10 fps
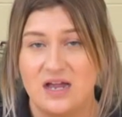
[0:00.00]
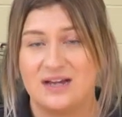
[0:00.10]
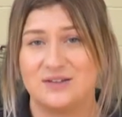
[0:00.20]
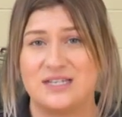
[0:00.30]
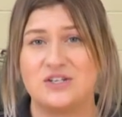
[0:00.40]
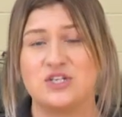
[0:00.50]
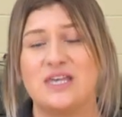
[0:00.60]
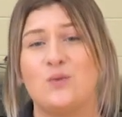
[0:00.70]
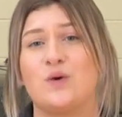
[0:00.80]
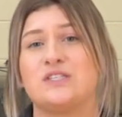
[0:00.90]
Now
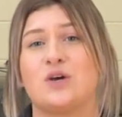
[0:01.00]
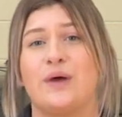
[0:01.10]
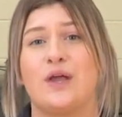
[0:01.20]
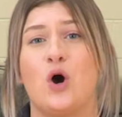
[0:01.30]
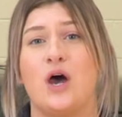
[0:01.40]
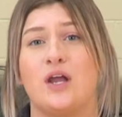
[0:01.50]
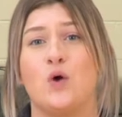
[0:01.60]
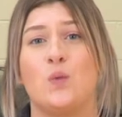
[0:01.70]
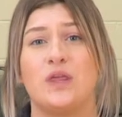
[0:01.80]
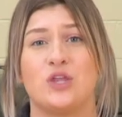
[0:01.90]
essentially what's going
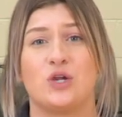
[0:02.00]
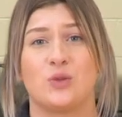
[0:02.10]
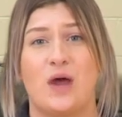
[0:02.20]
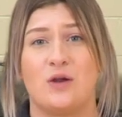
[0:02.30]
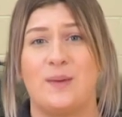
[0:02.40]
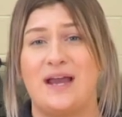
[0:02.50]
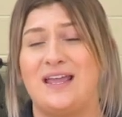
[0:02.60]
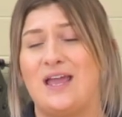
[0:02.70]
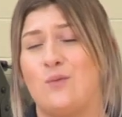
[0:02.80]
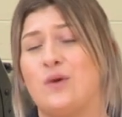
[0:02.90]
on with your throttle
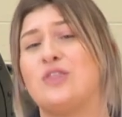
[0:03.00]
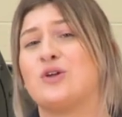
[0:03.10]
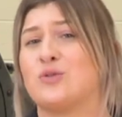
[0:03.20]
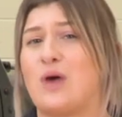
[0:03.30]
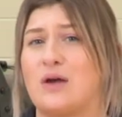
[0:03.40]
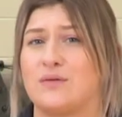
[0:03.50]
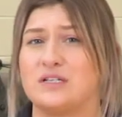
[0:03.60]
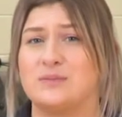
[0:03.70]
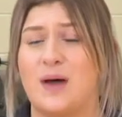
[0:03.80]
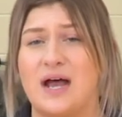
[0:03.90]
body and with your throttle
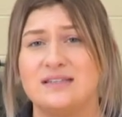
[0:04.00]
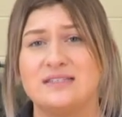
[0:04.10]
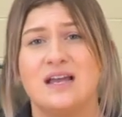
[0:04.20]
response